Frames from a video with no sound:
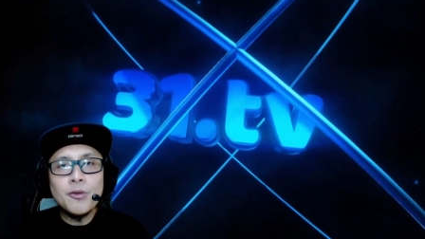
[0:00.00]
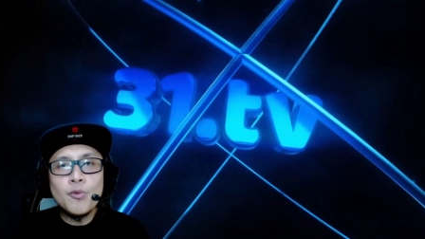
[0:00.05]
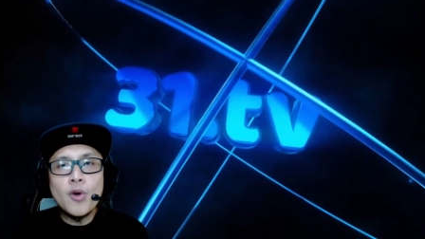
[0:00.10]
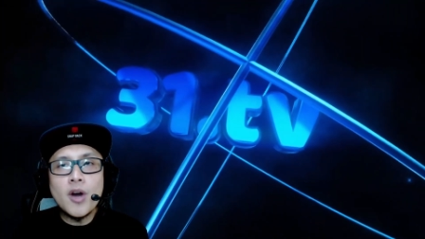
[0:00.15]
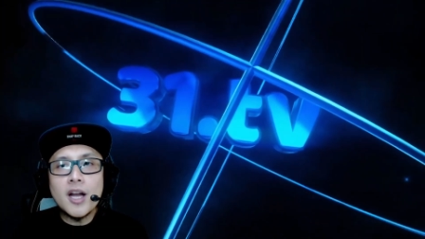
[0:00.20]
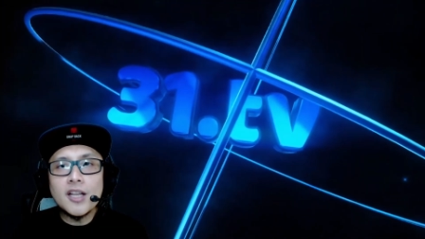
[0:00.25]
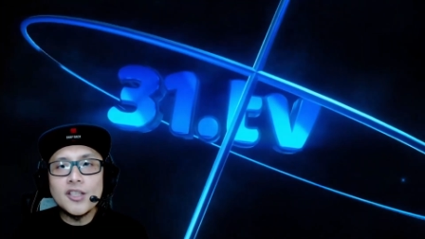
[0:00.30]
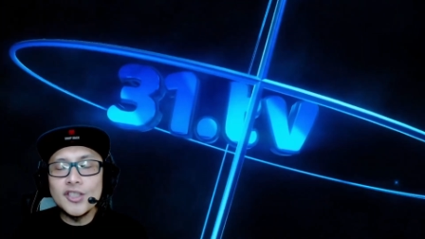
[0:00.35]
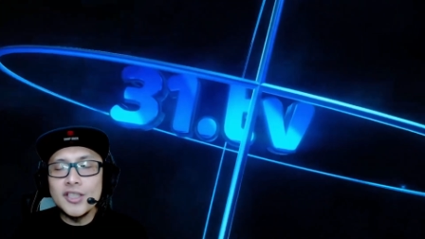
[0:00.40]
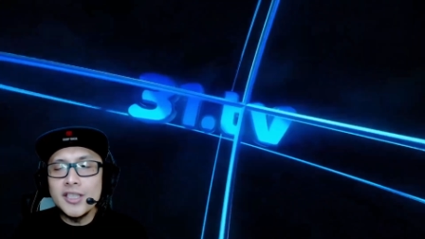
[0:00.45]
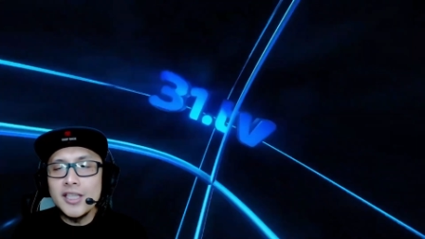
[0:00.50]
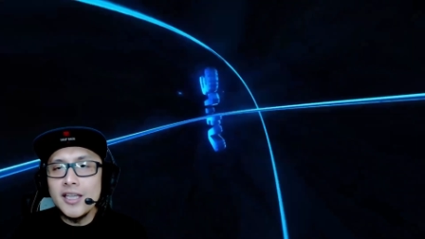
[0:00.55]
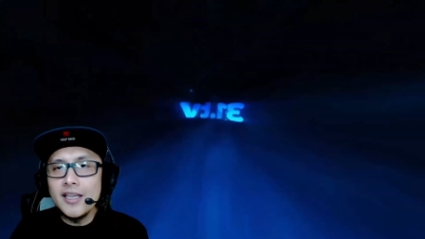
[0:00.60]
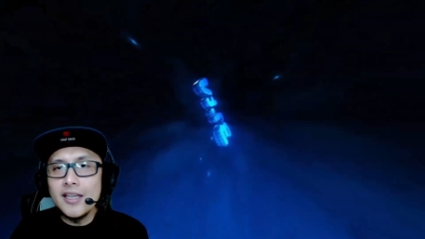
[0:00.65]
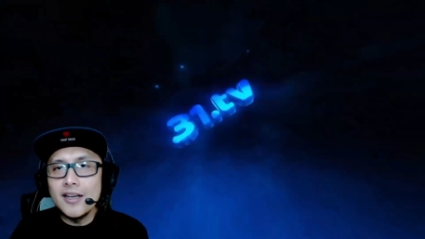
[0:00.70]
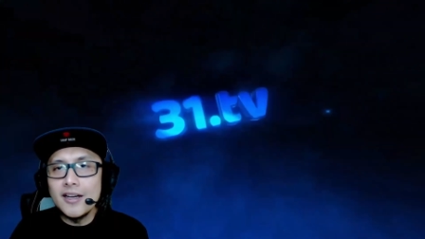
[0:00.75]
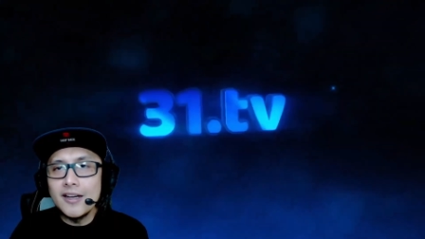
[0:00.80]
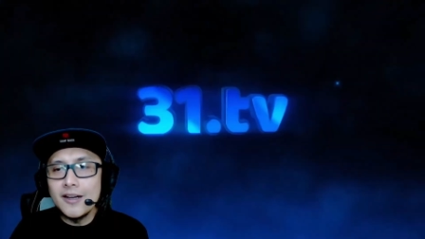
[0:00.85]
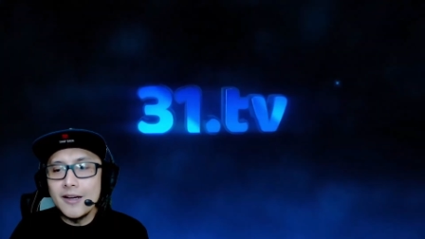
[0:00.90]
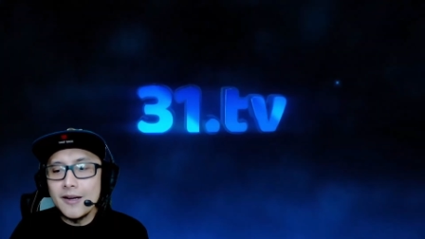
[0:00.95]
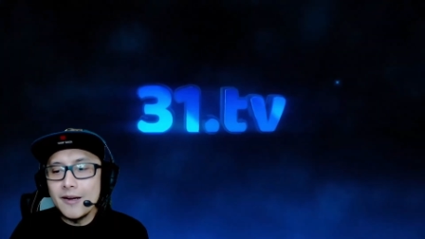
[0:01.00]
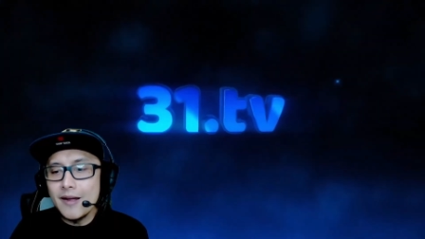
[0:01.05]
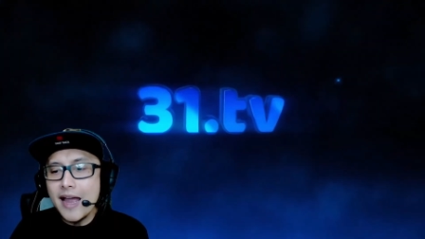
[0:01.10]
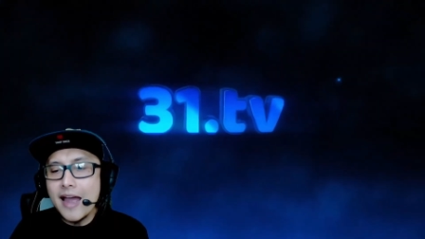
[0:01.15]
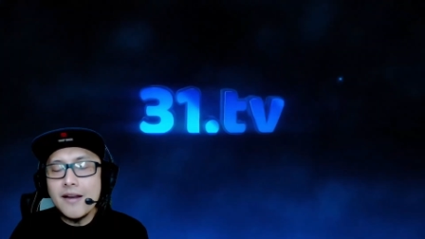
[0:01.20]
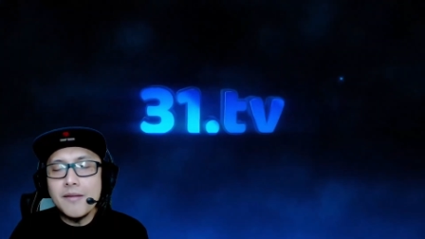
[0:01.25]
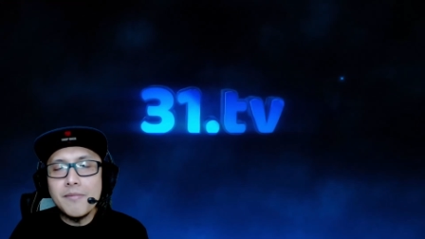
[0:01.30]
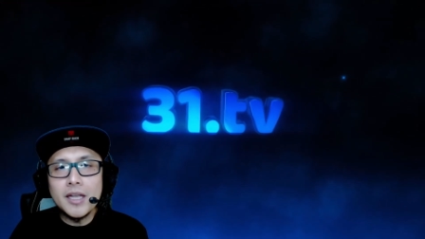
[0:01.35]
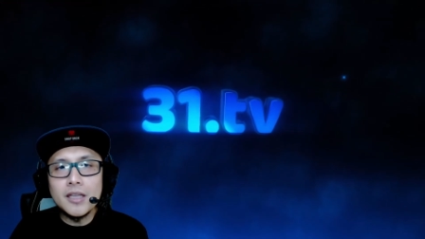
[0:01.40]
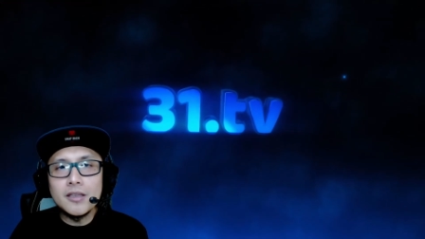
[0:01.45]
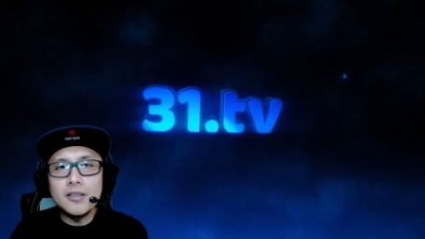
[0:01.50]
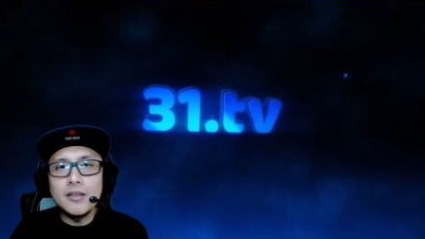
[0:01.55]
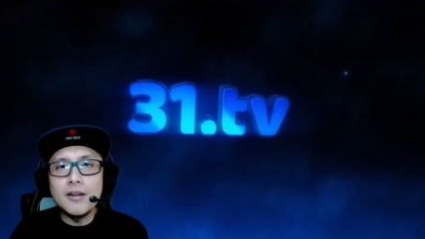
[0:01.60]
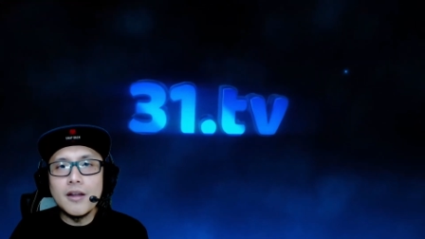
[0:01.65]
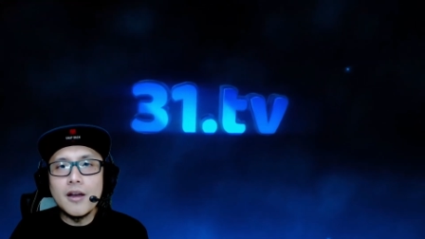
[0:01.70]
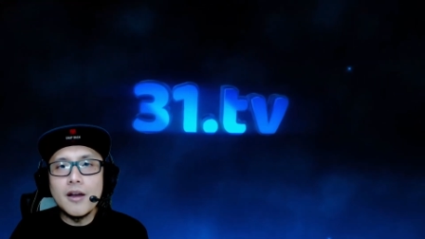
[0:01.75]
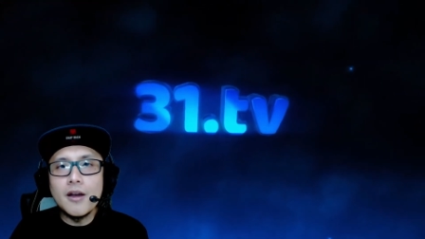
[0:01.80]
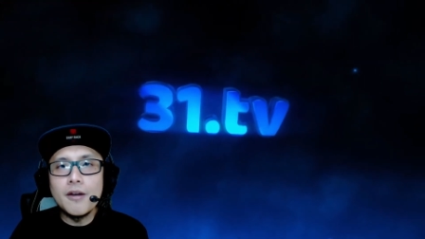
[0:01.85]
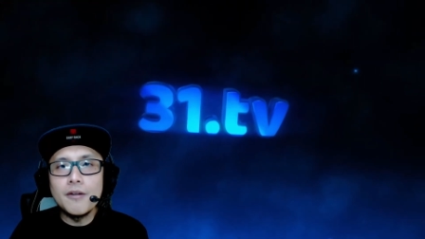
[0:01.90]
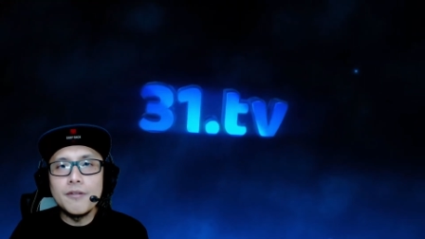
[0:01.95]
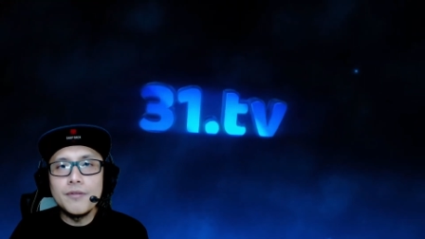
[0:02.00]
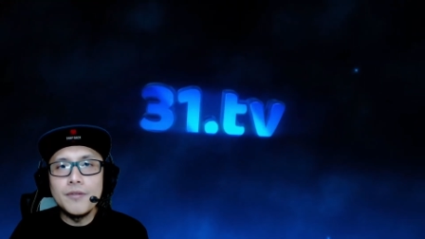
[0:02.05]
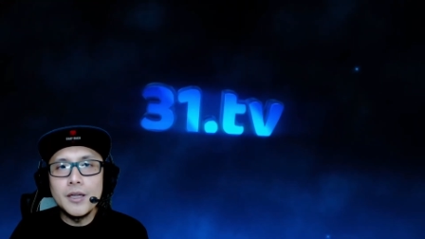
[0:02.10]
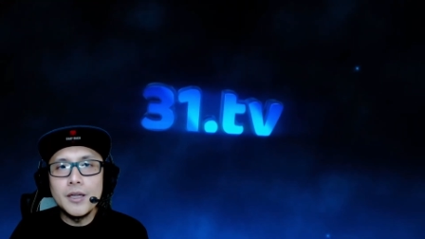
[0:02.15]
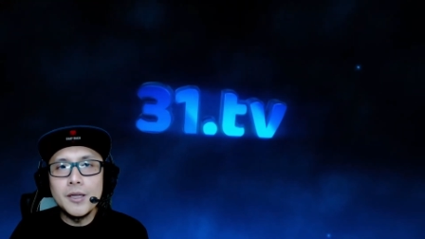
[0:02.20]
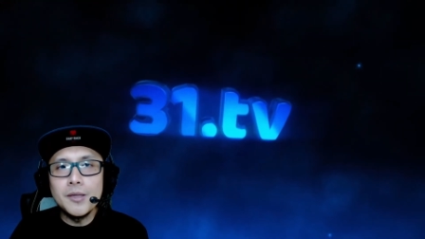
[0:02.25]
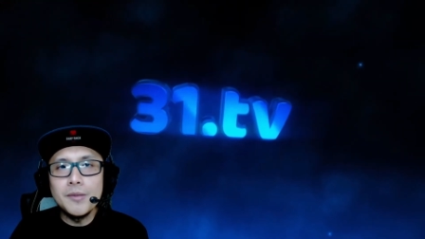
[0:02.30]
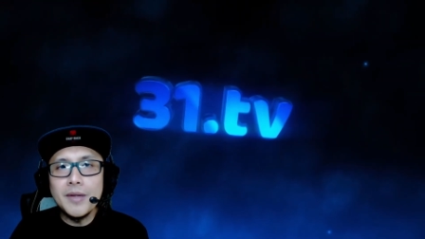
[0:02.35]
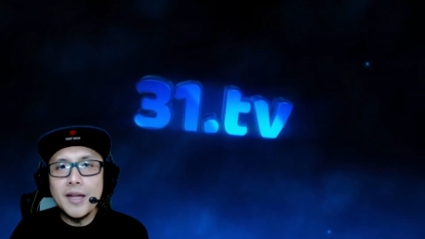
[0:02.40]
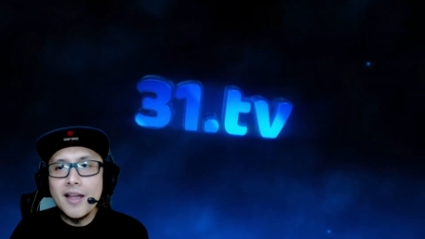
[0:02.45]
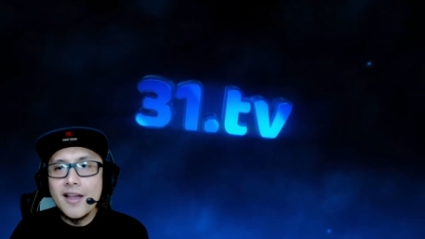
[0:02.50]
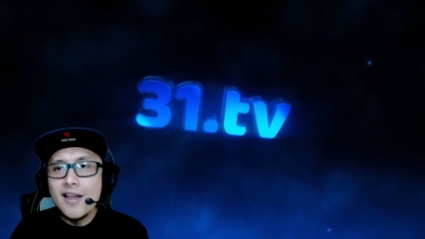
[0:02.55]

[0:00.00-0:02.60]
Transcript: to watch the uh, animated uh, film.